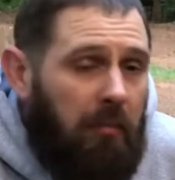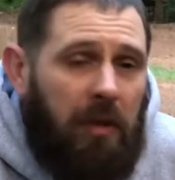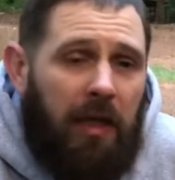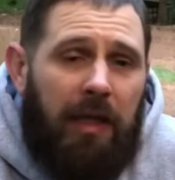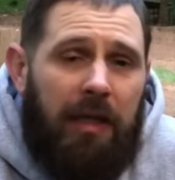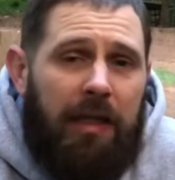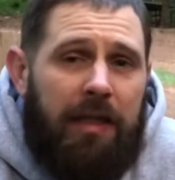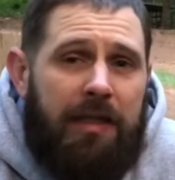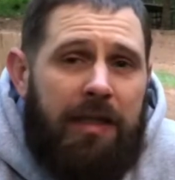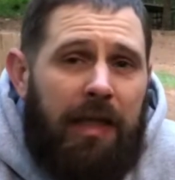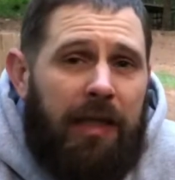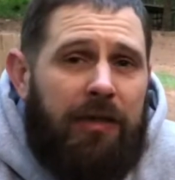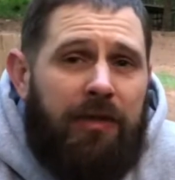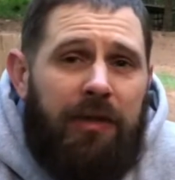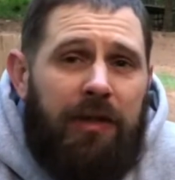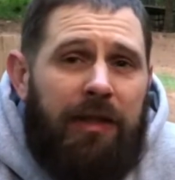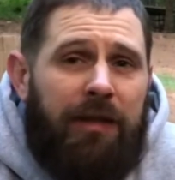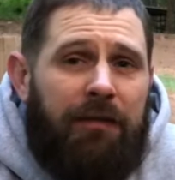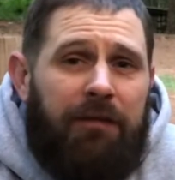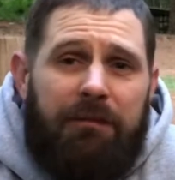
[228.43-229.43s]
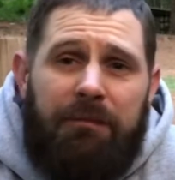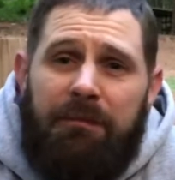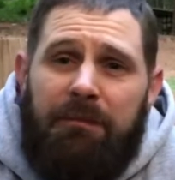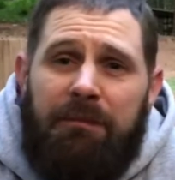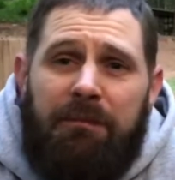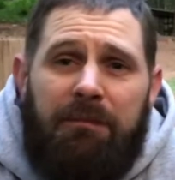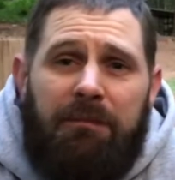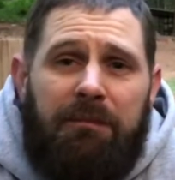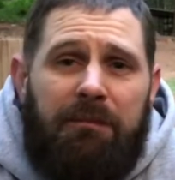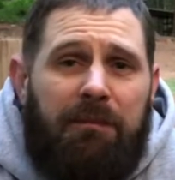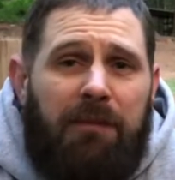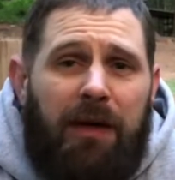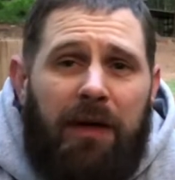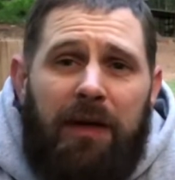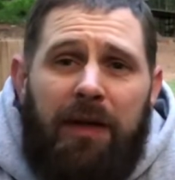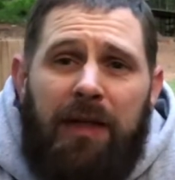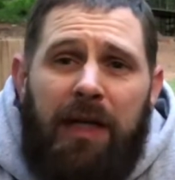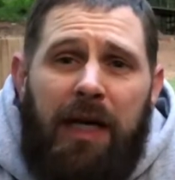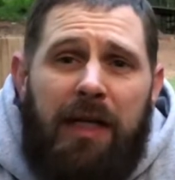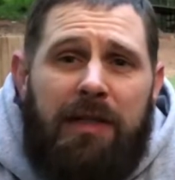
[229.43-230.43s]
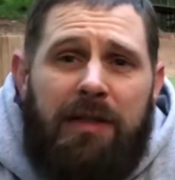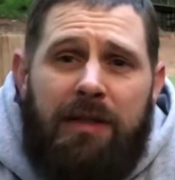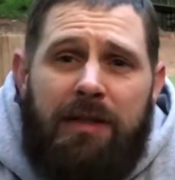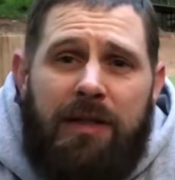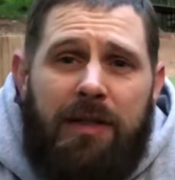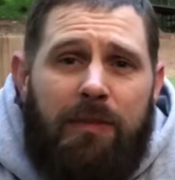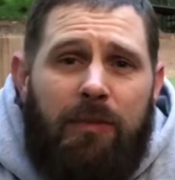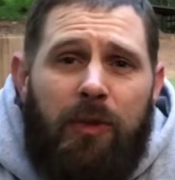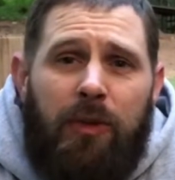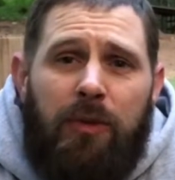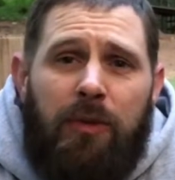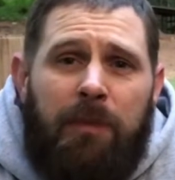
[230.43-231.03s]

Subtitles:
It's actually very nice and smooth.